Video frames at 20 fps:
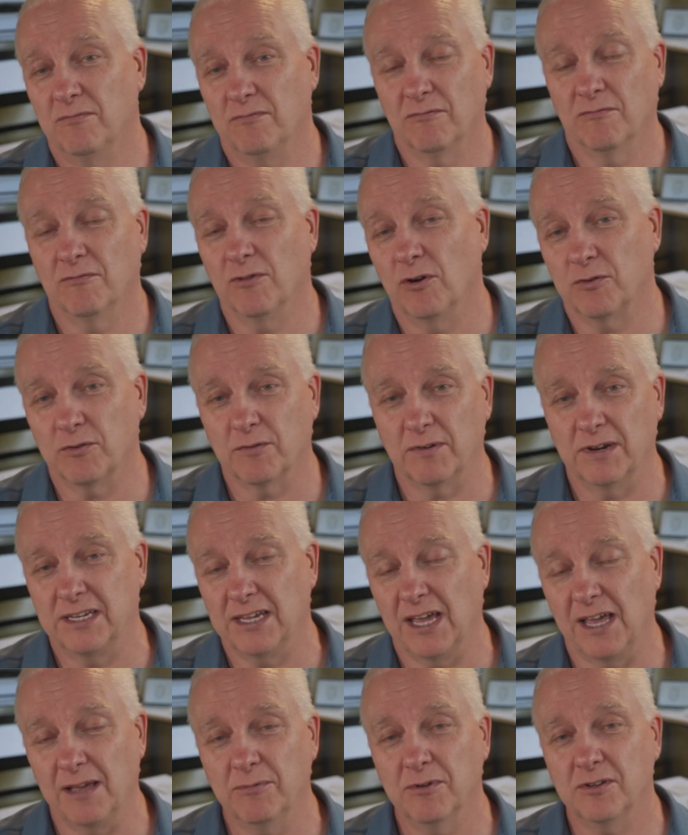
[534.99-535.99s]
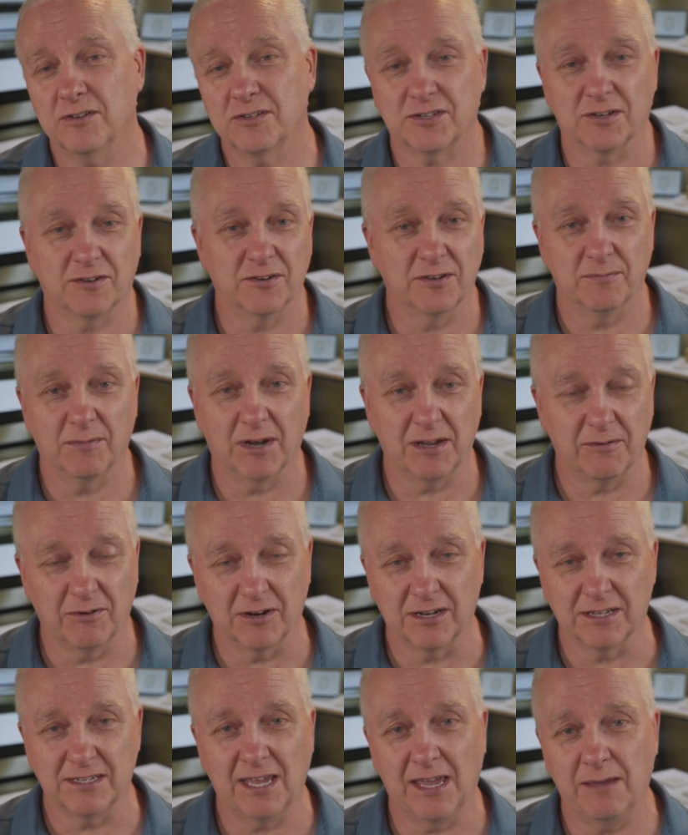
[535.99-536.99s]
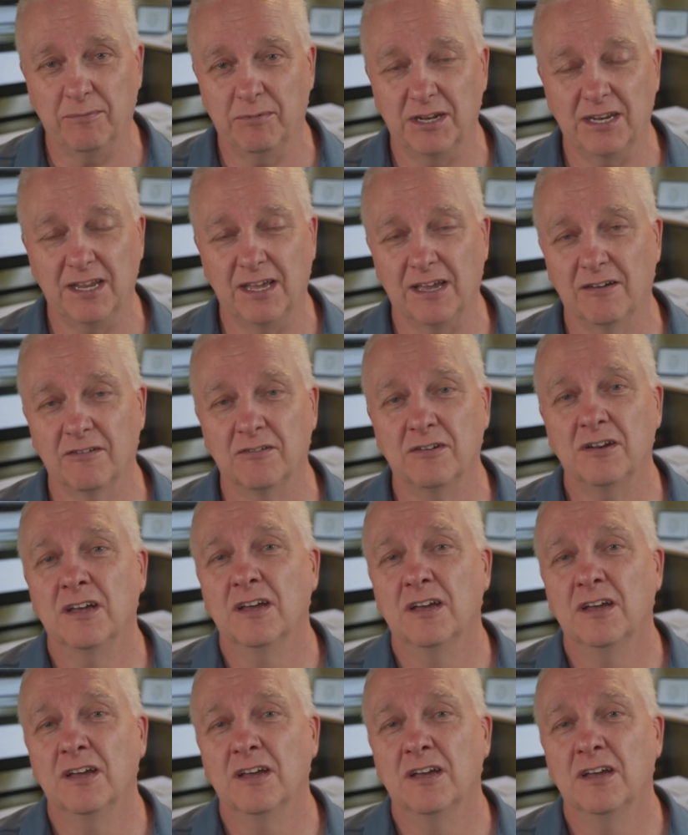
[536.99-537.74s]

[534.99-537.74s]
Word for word: rotary table, so you might want to tape it down,